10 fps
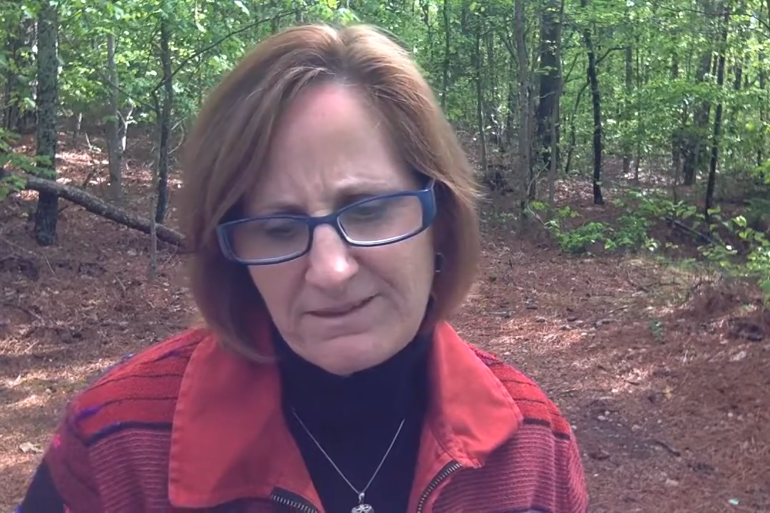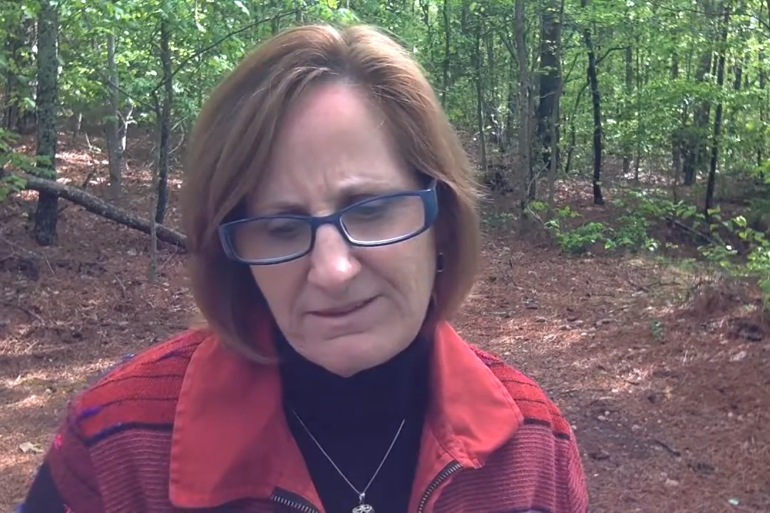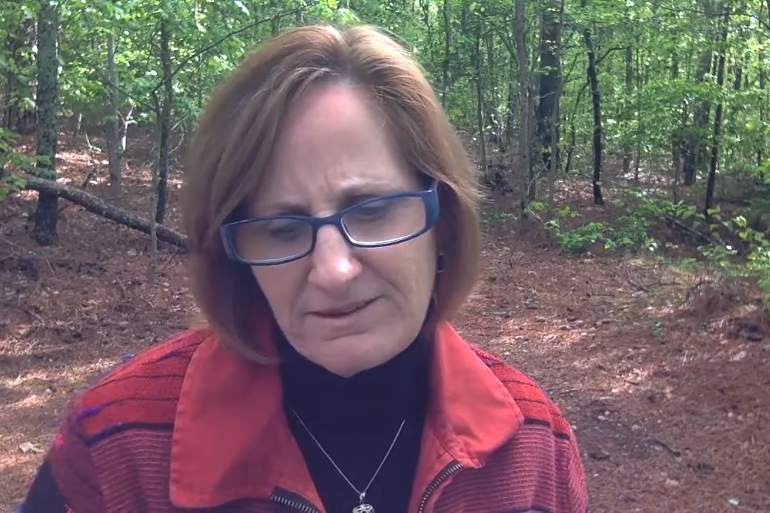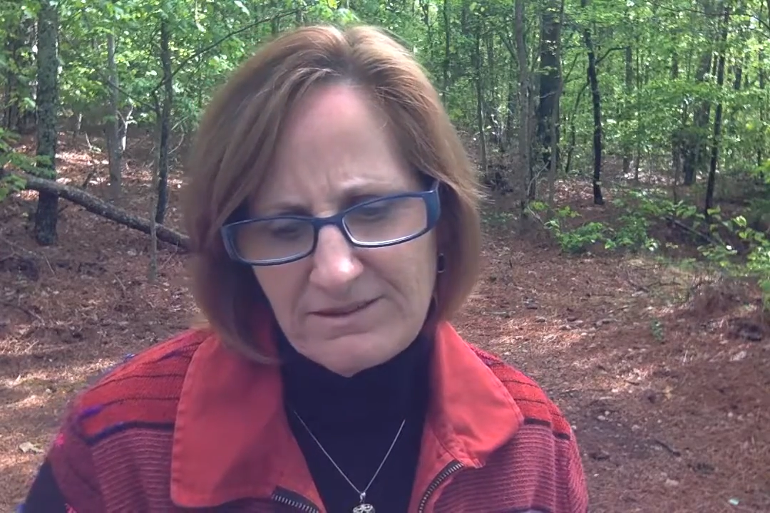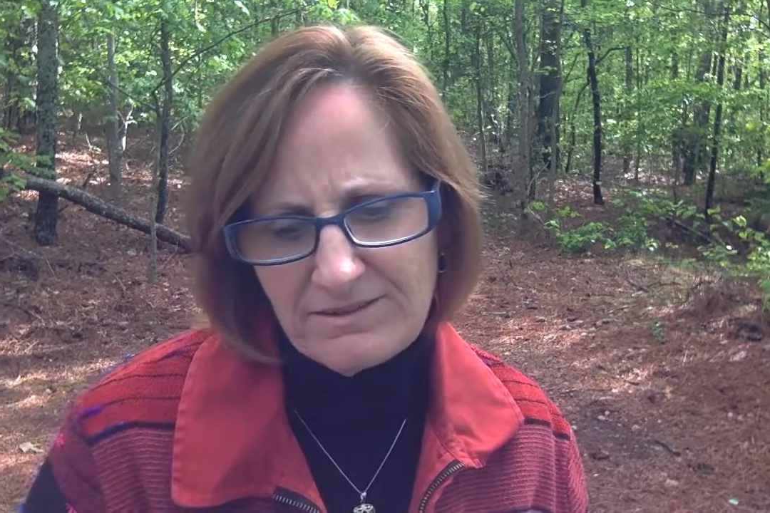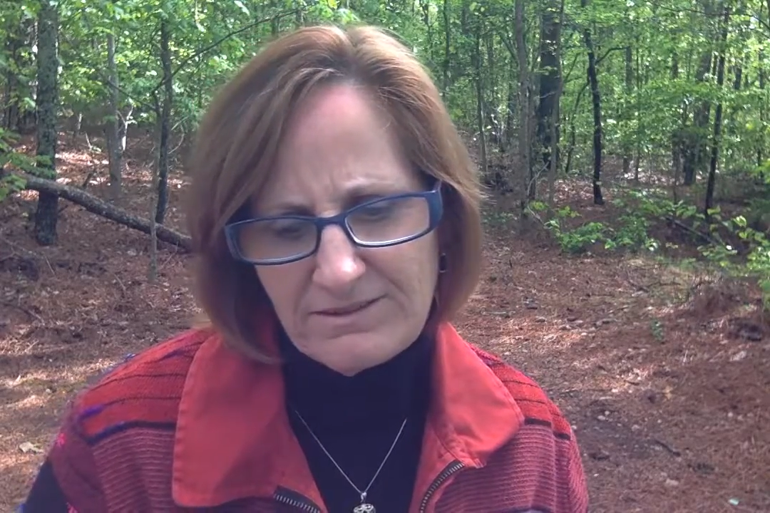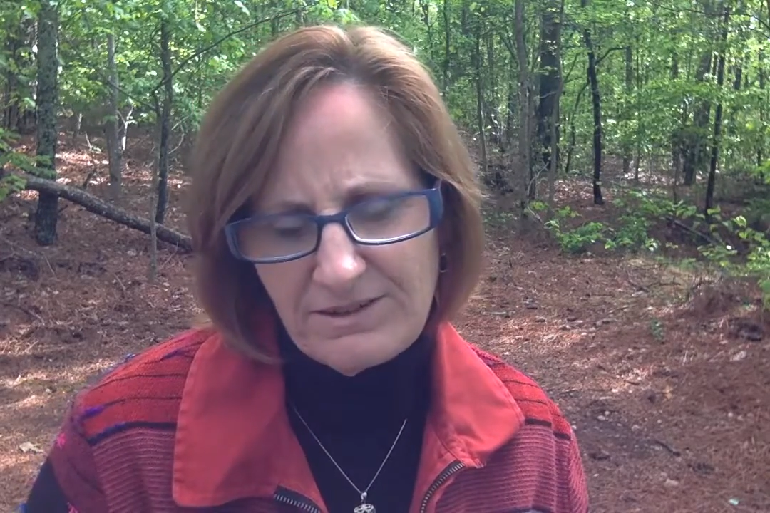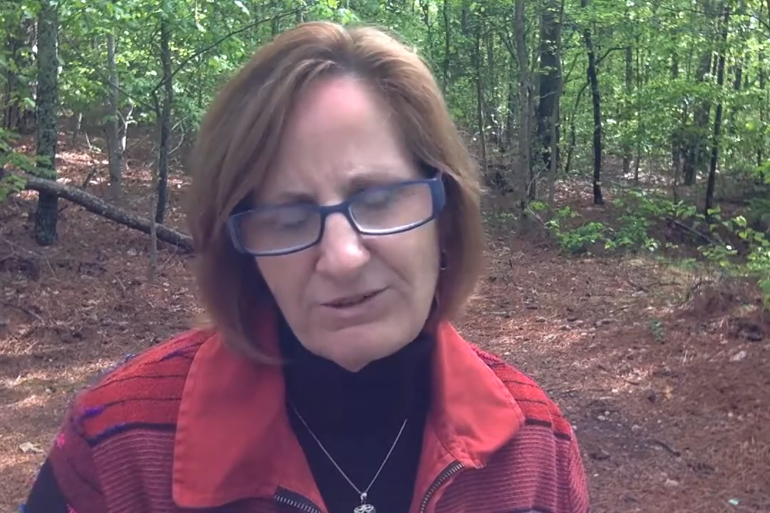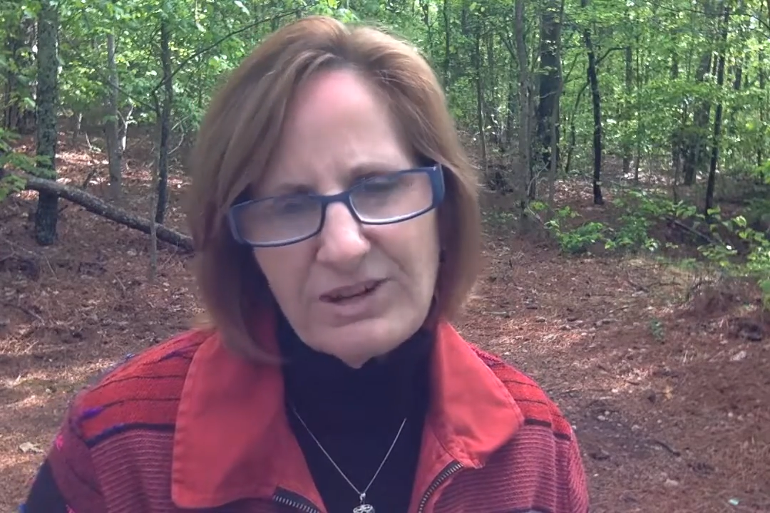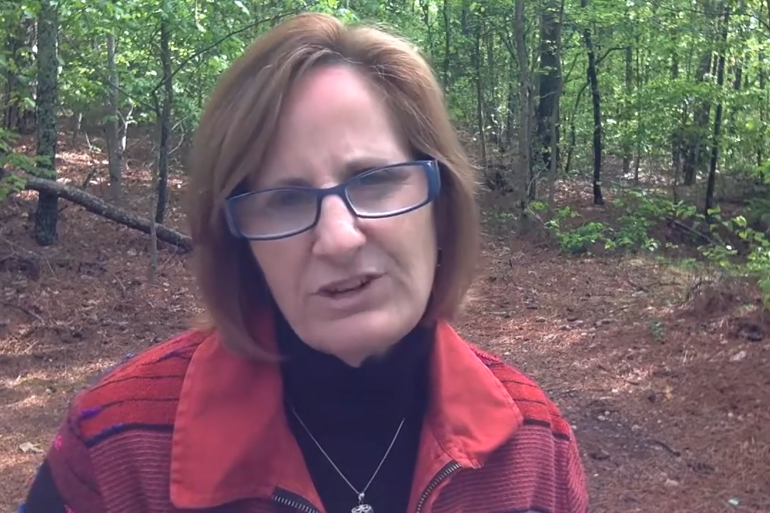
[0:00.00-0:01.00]
there,
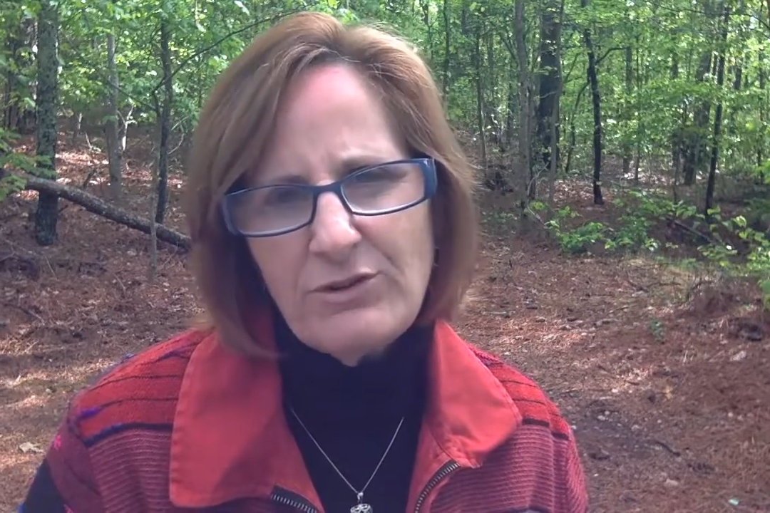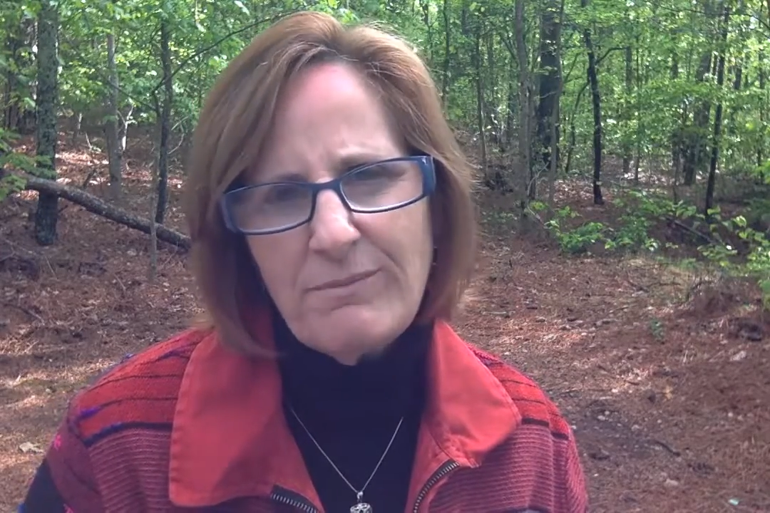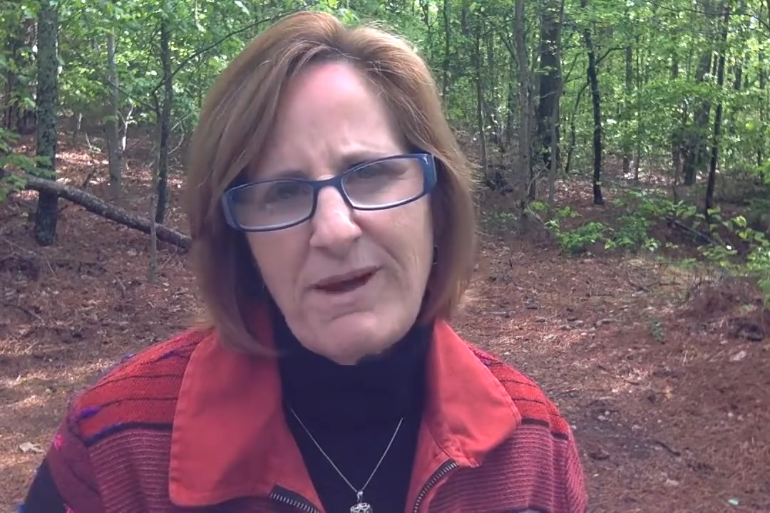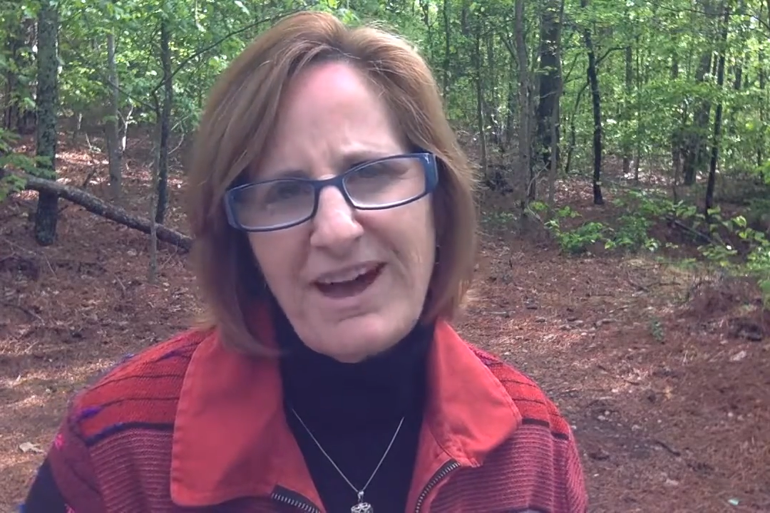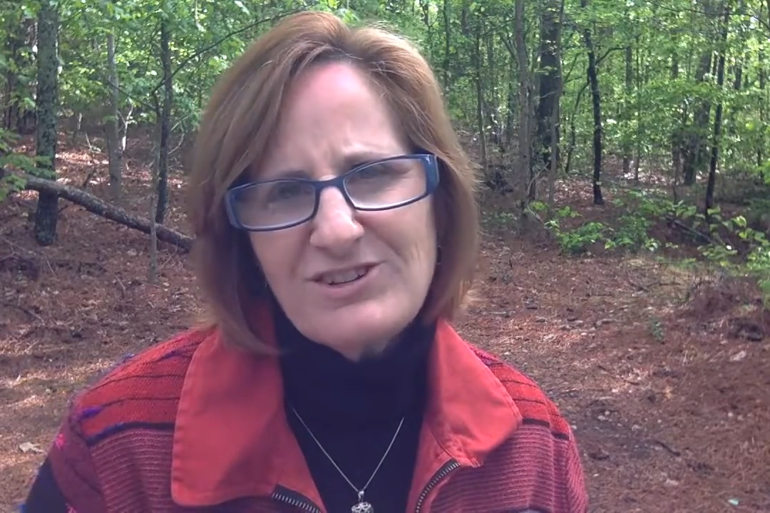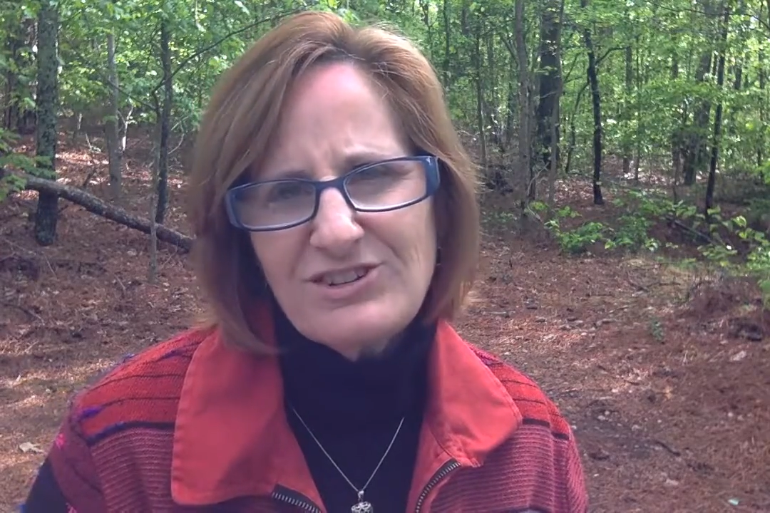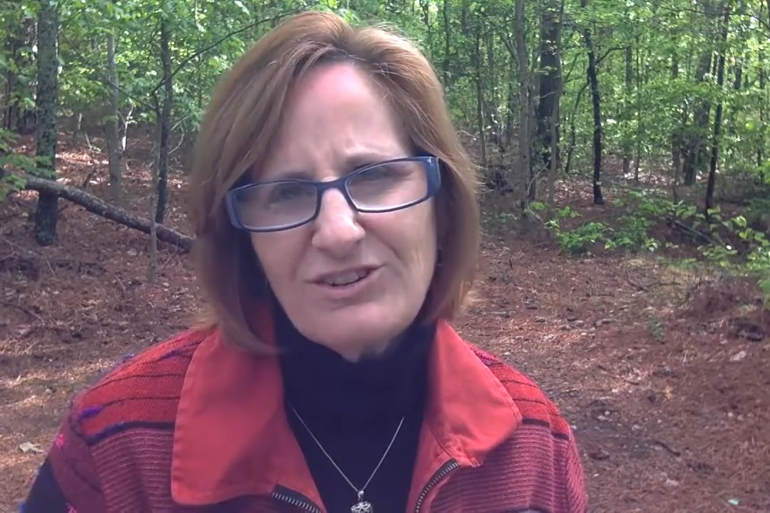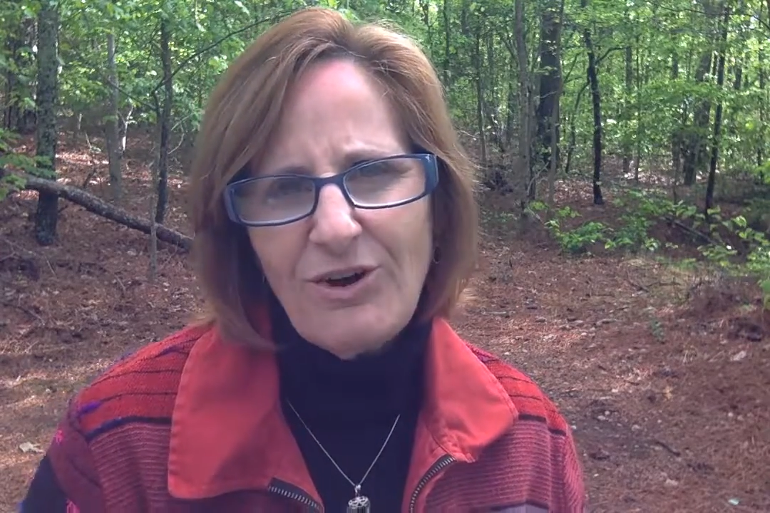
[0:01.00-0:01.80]
can you imagine